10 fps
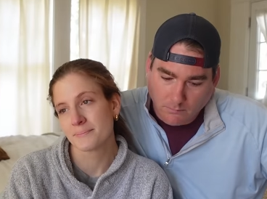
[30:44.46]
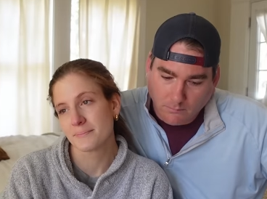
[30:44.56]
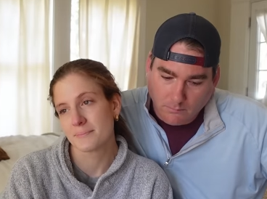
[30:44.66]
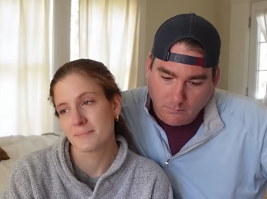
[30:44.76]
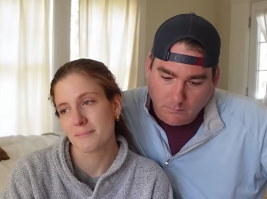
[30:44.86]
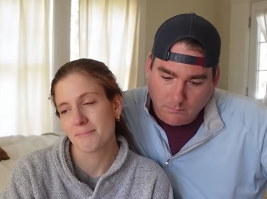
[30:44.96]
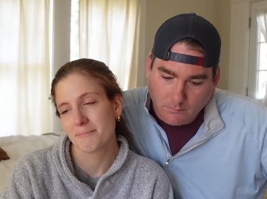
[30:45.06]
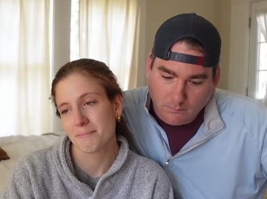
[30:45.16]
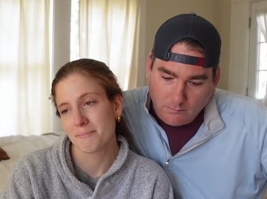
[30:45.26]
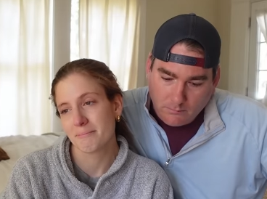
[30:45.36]

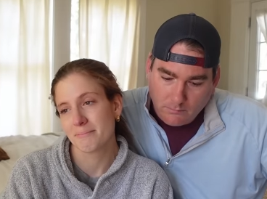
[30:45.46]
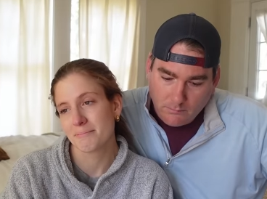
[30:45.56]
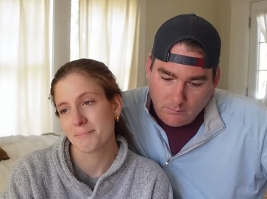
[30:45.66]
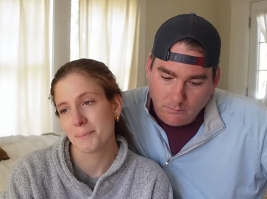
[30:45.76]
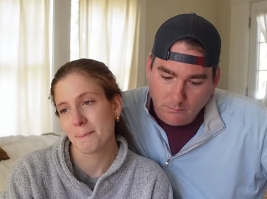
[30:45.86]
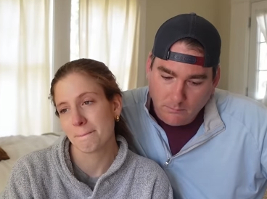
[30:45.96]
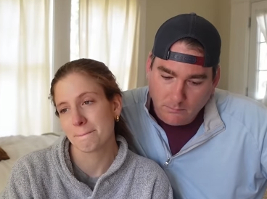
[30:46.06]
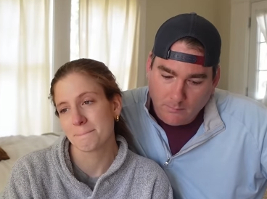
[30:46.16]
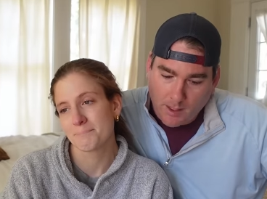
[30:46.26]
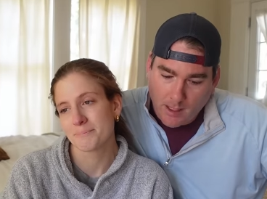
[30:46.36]

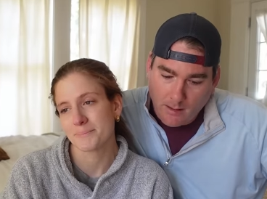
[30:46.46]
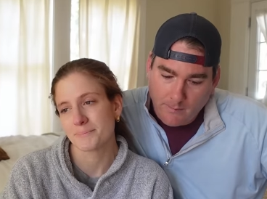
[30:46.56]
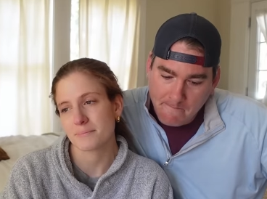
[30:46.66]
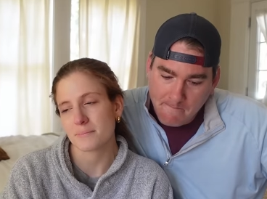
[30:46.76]
Nothing is said.